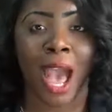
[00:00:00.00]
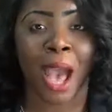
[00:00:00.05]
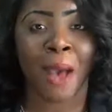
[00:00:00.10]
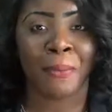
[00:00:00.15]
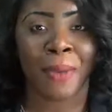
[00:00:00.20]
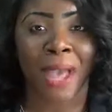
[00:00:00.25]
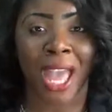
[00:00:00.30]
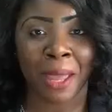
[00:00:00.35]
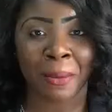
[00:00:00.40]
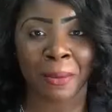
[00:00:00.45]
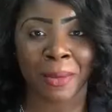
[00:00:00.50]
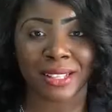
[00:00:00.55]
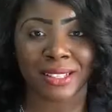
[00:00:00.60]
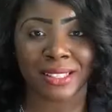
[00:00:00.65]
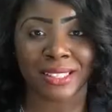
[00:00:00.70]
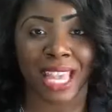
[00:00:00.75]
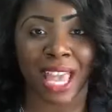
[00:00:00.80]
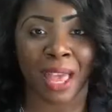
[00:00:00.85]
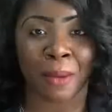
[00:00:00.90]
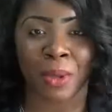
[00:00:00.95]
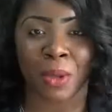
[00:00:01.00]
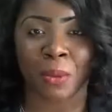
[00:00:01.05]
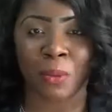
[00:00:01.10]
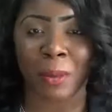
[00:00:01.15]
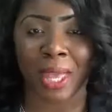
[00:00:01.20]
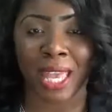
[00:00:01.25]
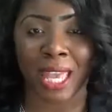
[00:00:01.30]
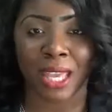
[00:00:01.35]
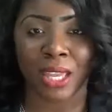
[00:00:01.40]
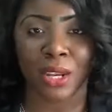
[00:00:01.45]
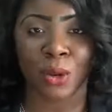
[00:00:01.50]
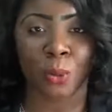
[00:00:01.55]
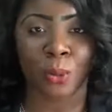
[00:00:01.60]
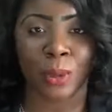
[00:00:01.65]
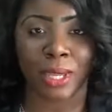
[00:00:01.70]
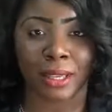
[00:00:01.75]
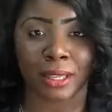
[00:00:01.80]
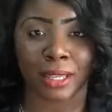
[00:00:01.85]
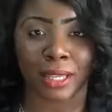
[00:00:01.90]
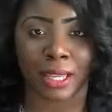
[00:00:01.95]
Payments can be made
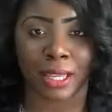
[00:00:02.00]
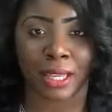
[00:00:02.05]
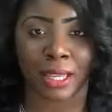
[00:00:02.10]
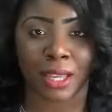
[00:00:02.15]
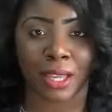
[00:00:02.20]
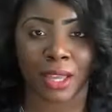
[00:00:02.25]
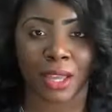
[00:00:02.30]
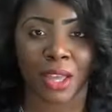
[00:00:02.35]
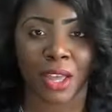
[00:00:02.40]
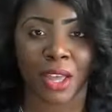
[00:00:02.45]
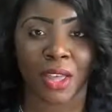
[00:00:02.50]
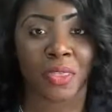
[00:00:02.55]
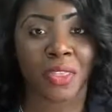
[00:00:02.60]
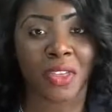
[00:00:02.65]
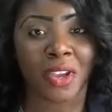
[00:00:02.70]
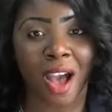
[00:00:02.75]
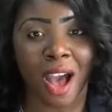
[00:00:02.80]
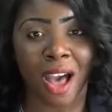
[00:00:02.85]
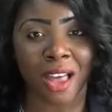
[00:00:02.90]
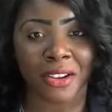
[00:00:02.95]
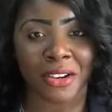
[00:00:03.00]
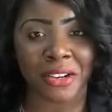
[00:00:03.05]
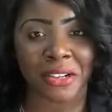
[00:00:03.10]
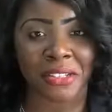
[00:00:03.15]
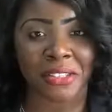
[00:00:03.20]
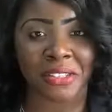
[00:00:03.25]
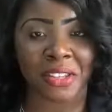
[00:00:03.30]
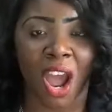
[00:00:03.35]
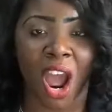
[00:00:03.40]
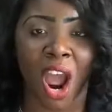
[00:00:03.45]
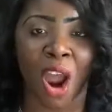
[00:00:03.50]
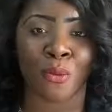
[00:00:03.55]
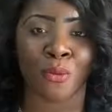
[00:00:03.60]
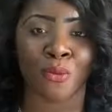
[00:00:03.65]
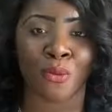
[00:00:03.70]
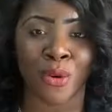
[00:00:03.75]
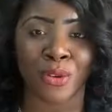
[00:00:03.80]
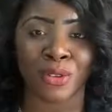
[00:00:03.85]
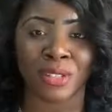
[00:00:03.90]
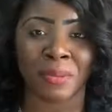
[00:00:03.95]
weekly. The colors are
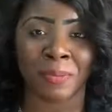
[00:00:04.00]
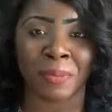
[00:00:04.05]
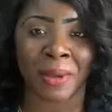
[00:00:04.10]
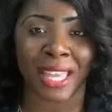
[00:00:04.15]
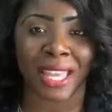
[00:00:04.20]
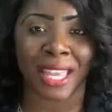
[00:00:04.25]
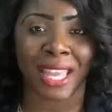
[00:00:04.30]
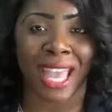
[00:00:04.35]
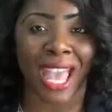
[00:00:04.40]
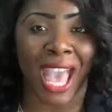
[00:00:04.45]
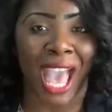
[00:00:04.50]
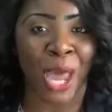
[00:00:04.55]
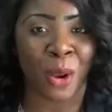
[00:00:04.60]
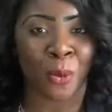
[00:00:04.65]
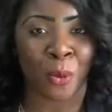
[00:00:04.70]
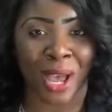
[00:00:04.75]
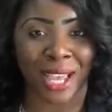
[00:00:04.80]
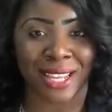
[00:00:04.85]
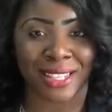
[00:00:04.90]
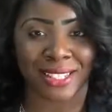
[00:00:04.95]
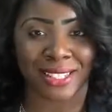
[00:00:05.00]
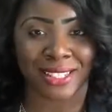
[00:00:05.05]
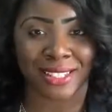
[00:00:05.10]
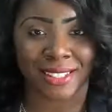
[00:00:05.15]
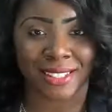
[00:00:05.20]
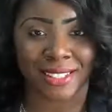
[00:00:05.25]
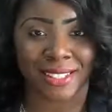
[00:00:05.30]
rose pink and white.